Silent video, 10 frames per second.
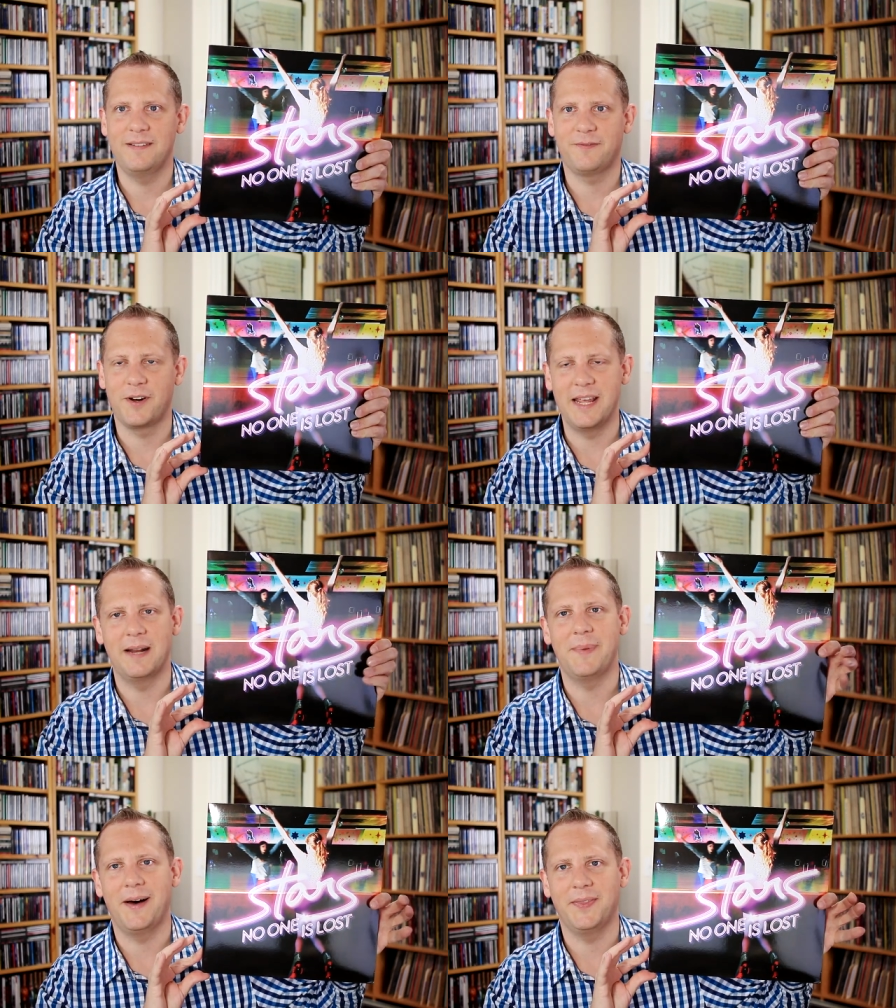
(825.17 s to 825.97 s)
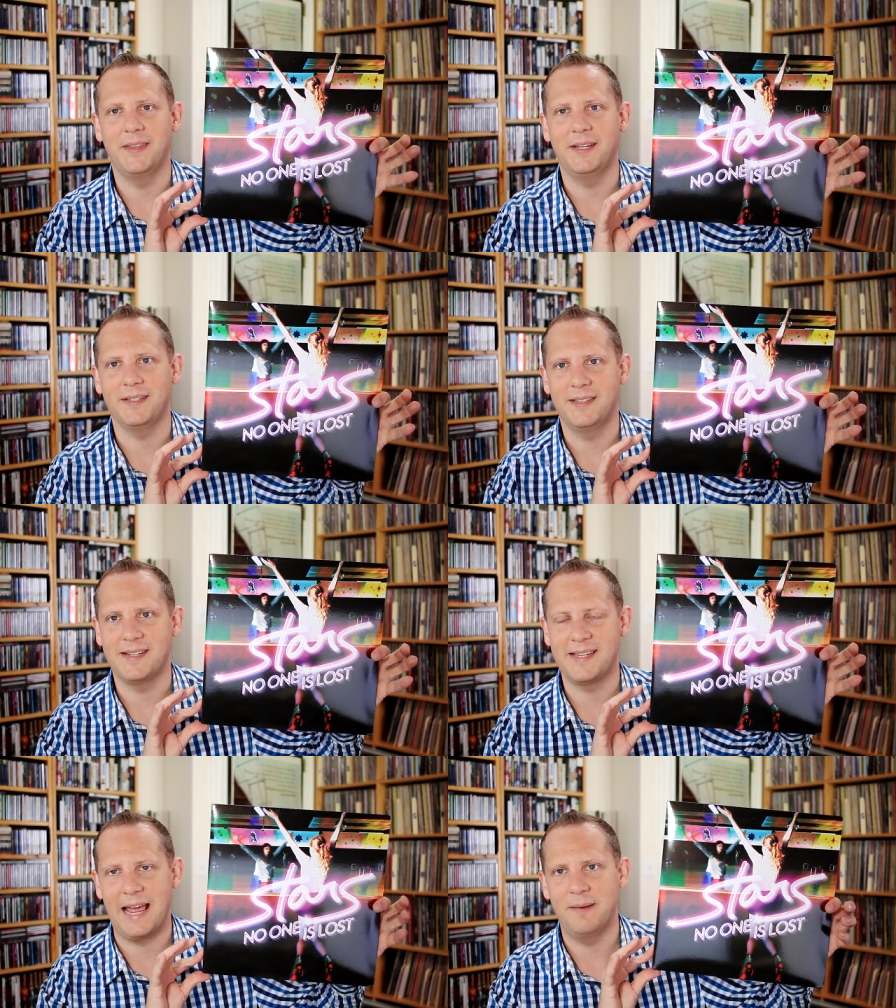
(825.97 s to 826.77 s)
forget about the
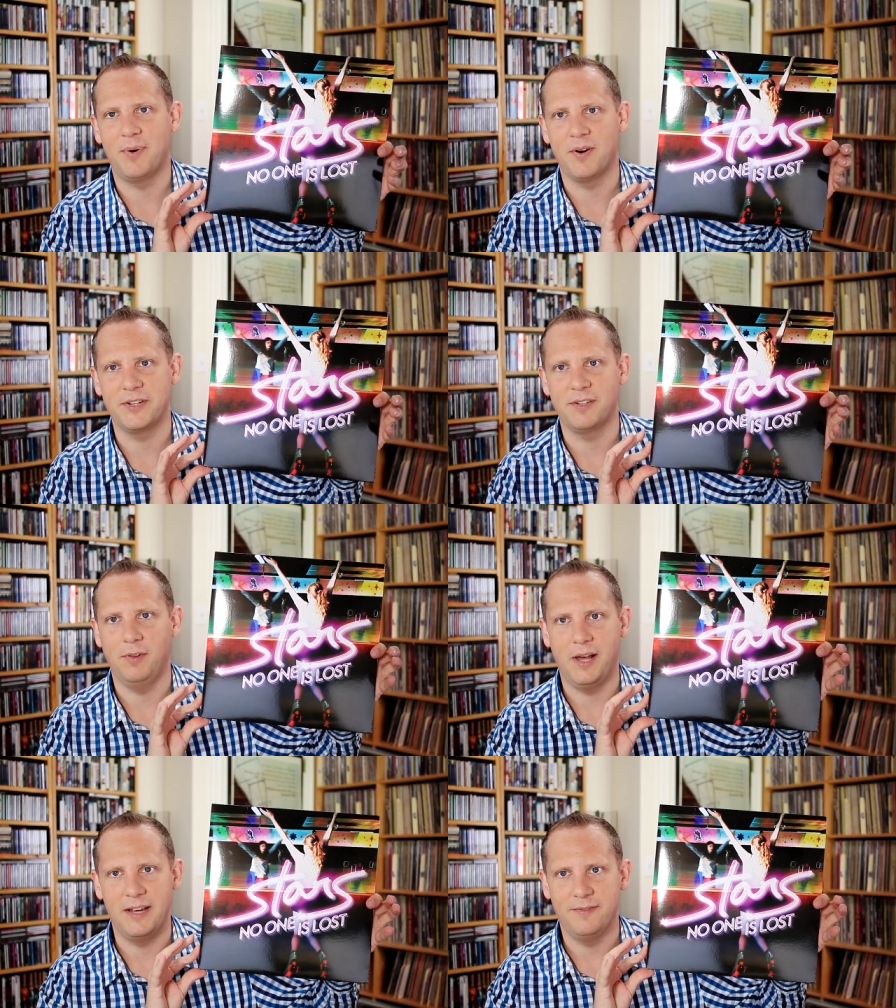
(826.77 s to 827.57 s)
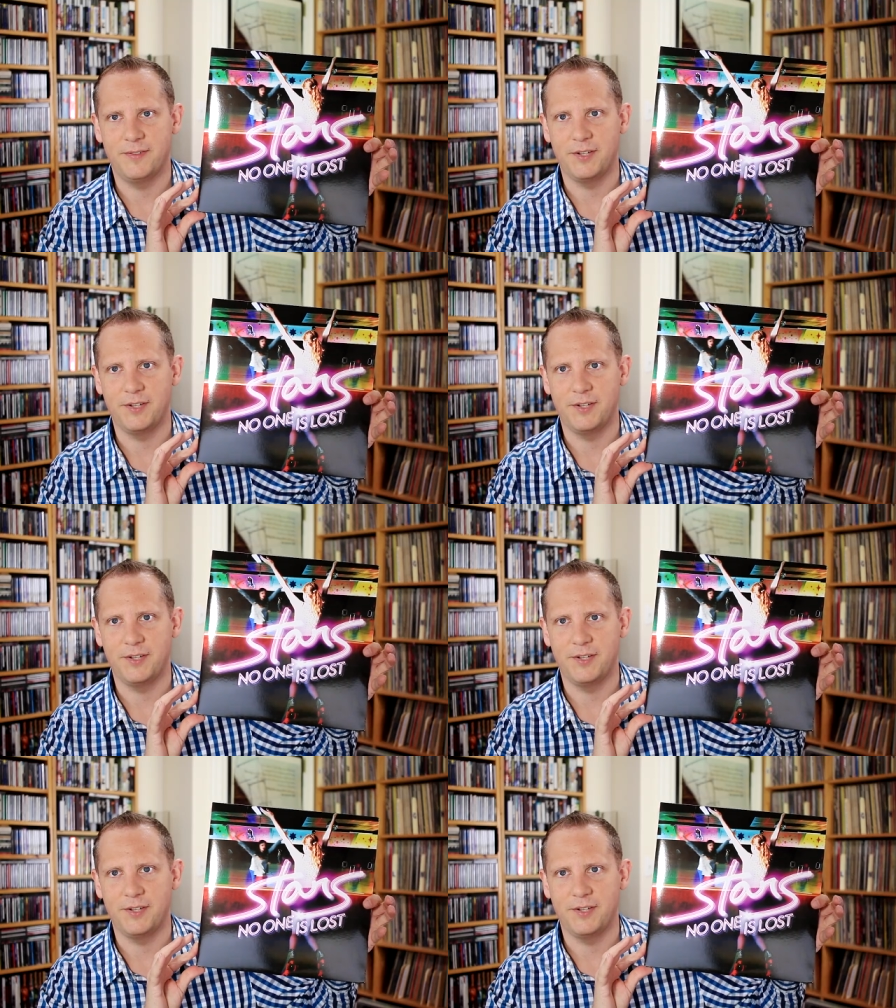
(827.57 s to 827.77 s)
sad parts of life.